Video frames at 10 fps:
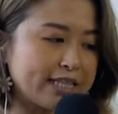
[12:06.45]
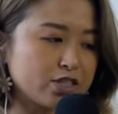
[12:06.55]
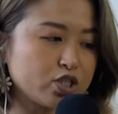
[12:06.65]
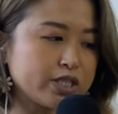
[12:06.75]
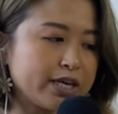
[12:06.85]

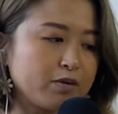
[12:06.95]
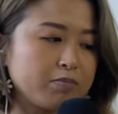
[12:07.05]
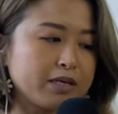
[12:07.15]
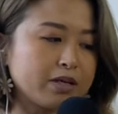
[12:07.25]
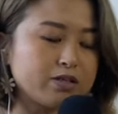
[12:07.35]

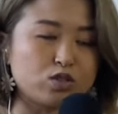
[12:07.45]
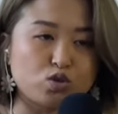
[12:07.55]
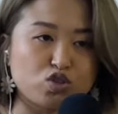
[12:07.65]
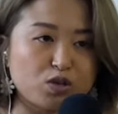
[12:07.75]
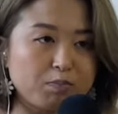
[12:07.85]
entertainment on
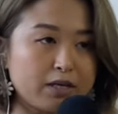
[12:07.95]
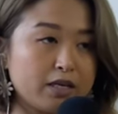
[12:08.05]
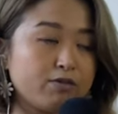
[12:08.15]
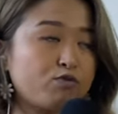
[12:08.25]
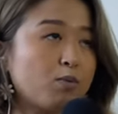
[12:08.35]
social
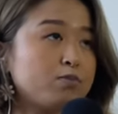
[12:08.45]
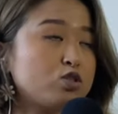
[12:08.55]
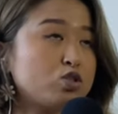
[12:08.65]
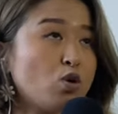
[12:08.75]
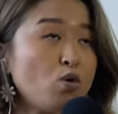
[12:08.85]
media from
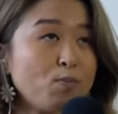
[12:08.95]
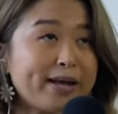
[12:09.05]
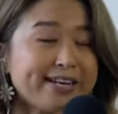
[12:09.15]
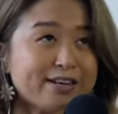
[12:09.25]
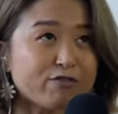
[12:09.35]
so
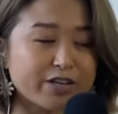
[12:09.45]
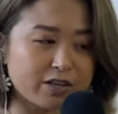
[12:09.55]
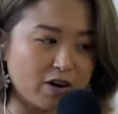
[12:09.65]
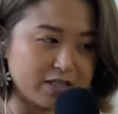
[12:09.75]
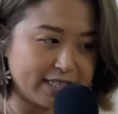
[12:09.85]
many
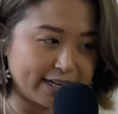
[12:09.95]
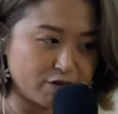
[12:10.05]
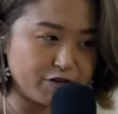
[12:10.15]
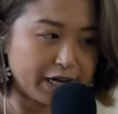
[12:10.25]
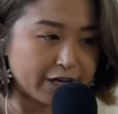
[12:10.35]
different
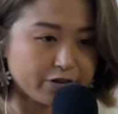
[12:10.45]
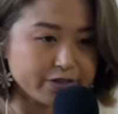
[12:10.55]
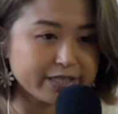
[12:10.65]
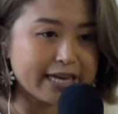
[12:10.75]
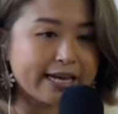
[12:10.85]
content
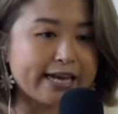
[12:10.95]
creators.